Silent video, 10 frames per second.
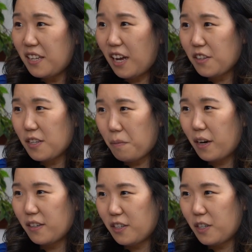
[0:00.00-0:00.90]
announced a
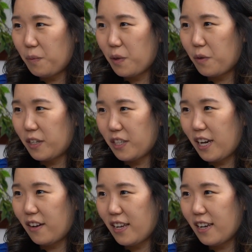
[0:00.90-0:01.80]
partnership with Orange
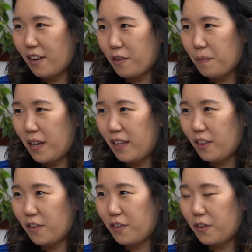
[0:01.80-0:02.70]
County
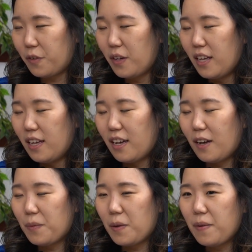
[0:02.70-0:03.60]
government through
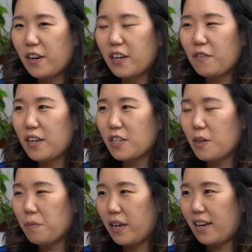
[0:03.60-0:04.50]
the American
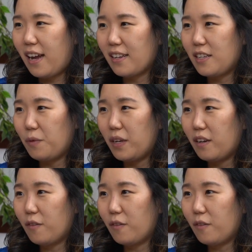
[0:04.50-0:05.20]
Rescue Plan Act, and we